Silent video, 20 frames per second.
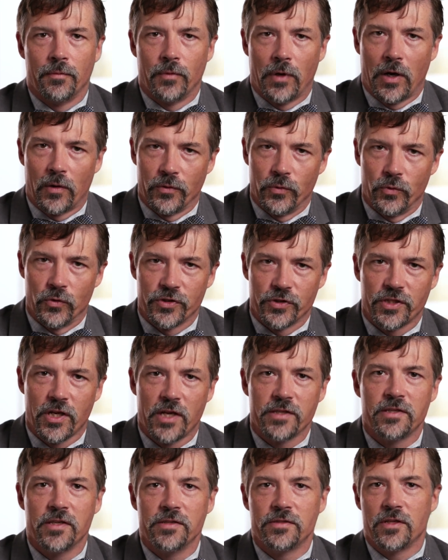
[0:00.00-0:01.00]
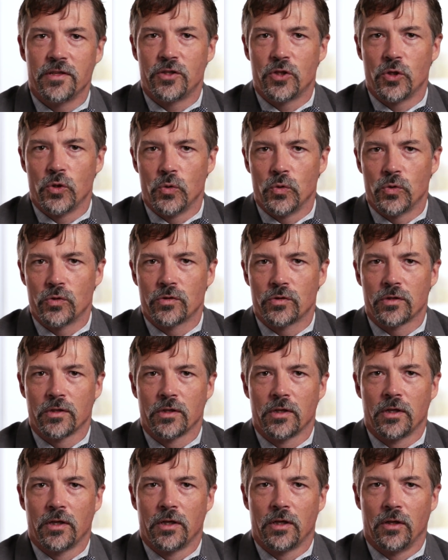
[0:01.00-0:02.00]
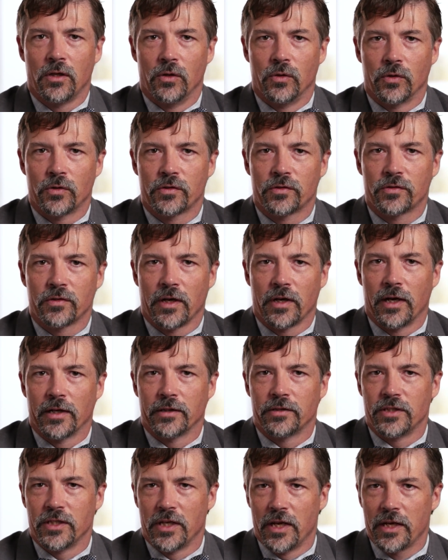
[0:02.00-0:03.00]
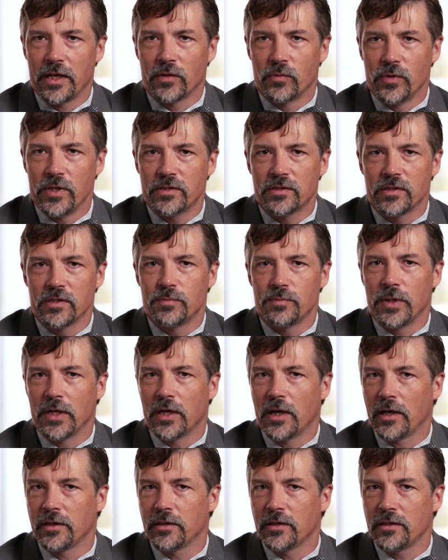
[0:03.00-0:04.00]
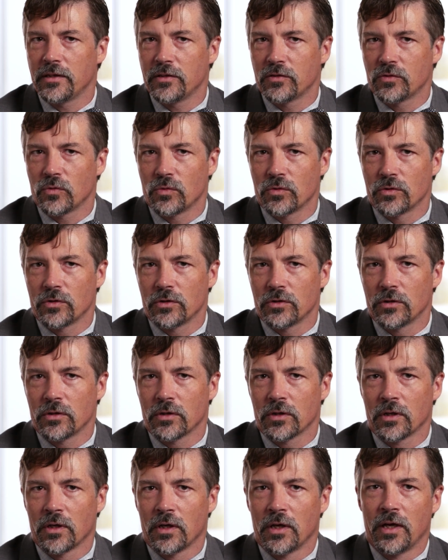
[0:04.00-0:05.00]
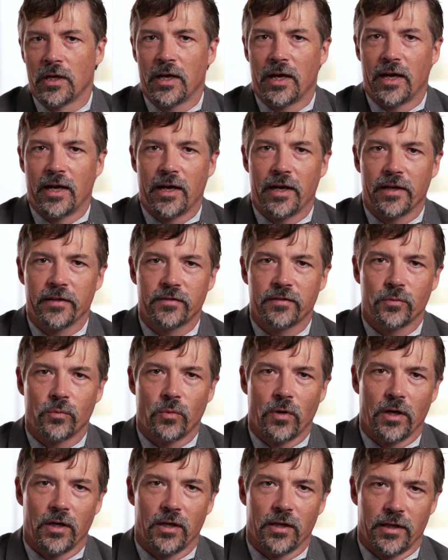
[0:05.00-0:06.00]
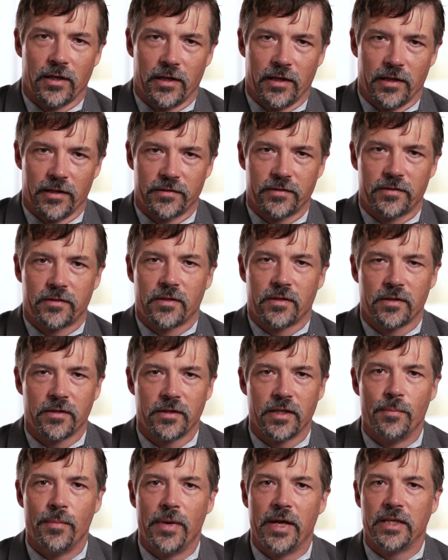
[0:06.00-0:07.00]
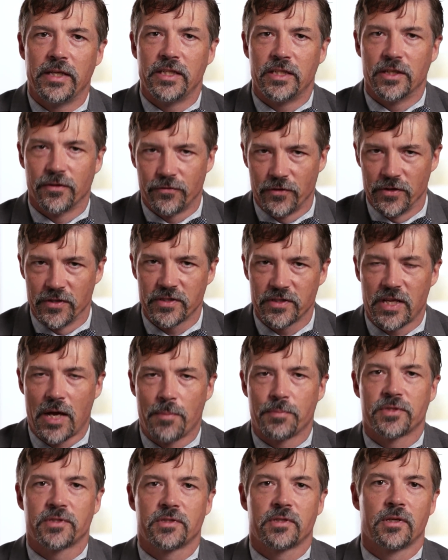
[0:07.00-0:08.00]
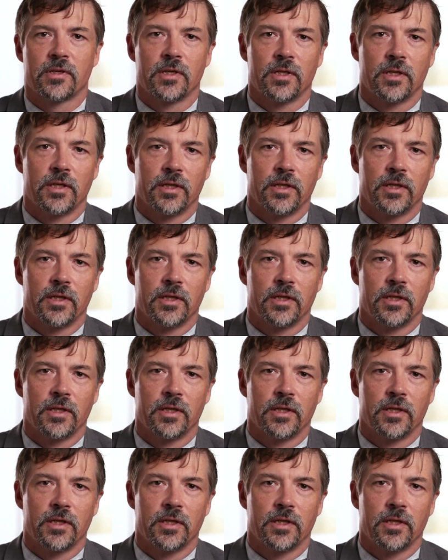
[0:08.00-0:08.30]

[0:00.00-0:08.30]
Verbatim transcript: Our Neuroscience Institute looks at genetic reasons behind the disorder, as well as the many different steps